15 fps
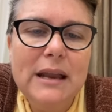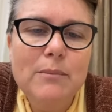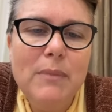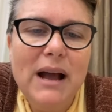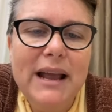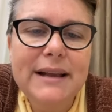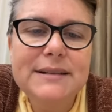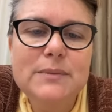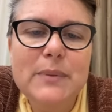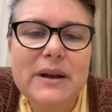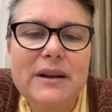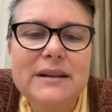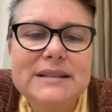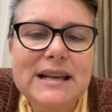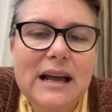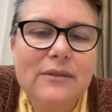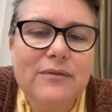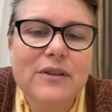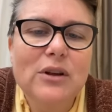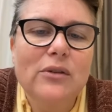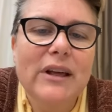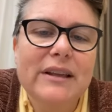In my experience, I
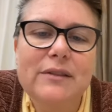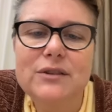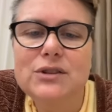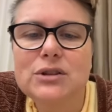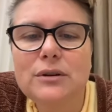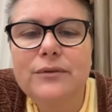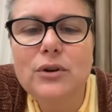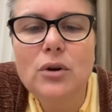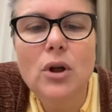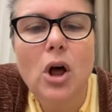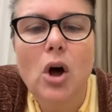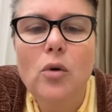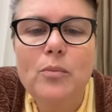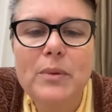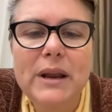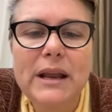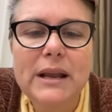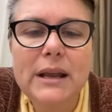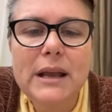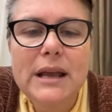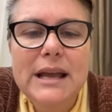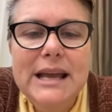feel like the cervical
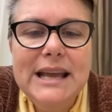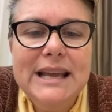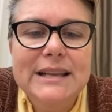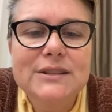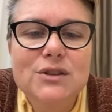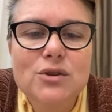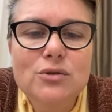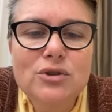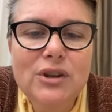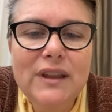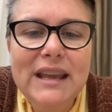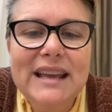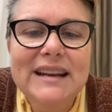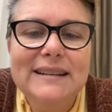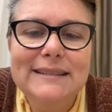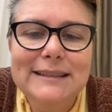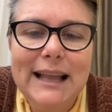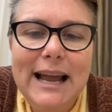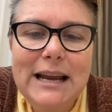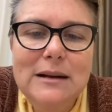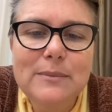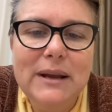opening is usually in
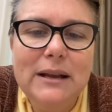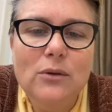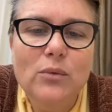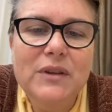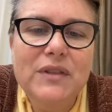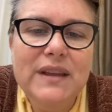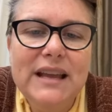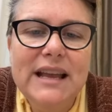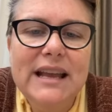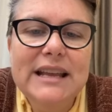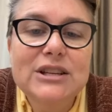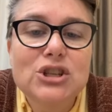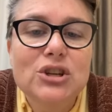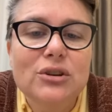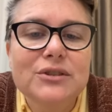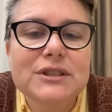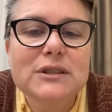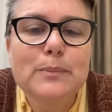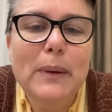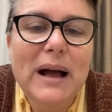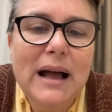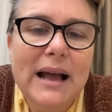alignment with the ischial
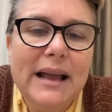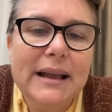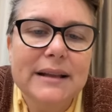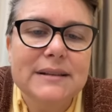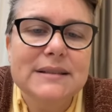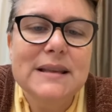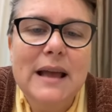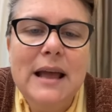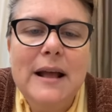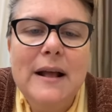spines,